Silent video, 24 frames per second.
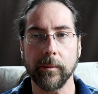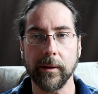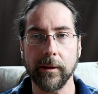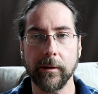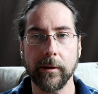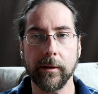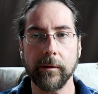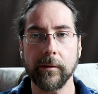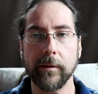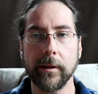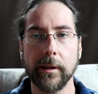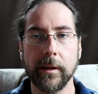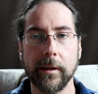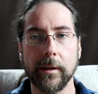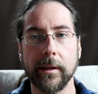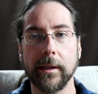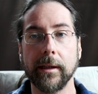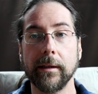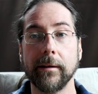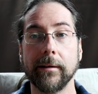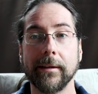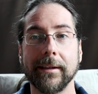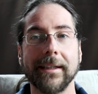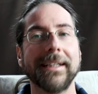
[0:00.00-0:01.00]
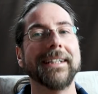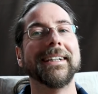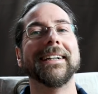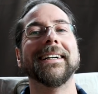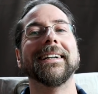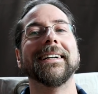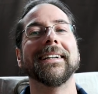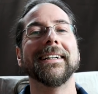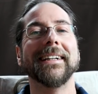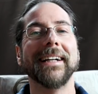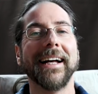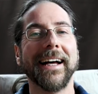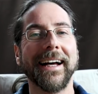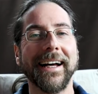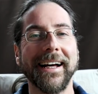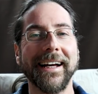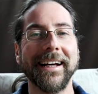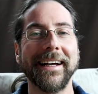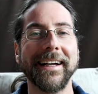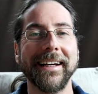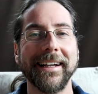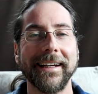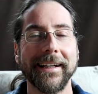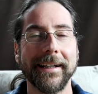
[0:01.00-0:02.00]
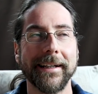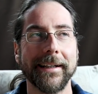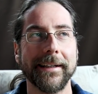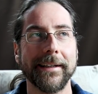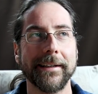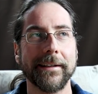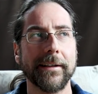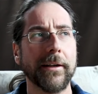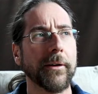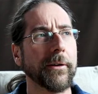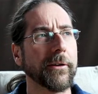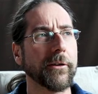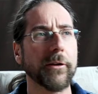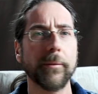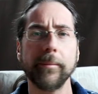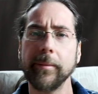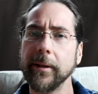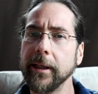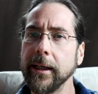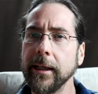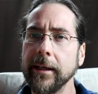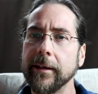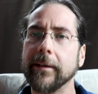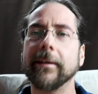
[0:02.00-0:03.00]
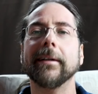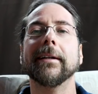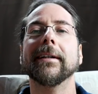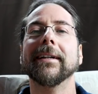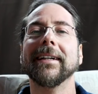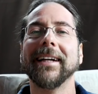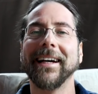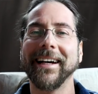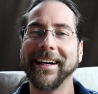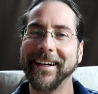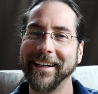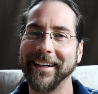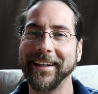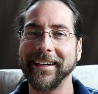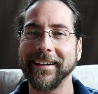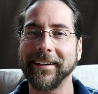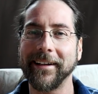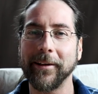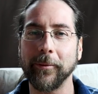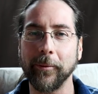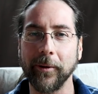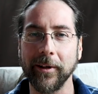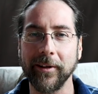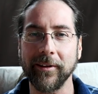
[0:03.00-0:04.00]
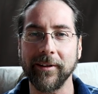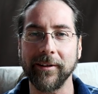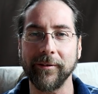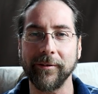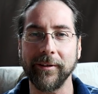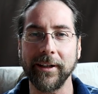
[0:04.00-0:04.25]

where do I do it? Here? No, it should be here. You can watch the